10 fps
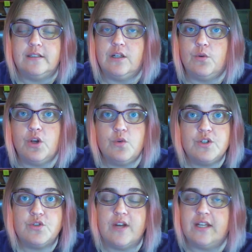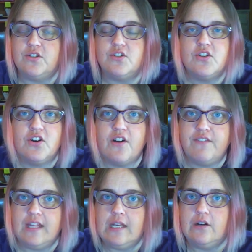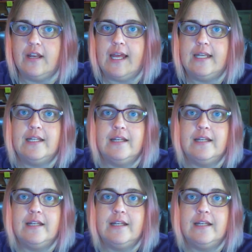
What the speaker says: No distractions. Turn off the internet.